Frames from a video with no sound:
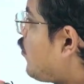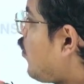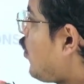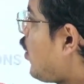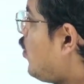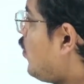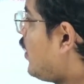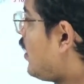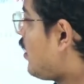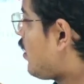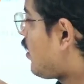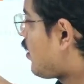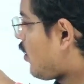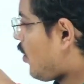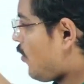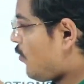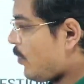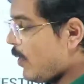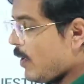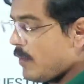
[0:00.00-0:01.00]
follower
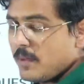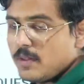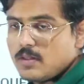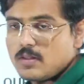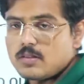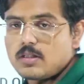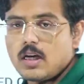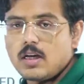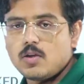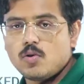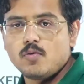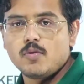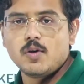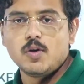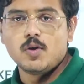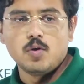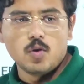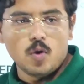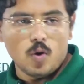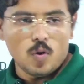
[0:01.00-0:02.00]
of Prep Insta, you
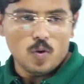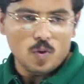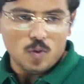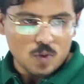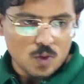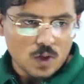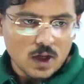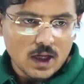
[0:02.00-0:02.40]
would know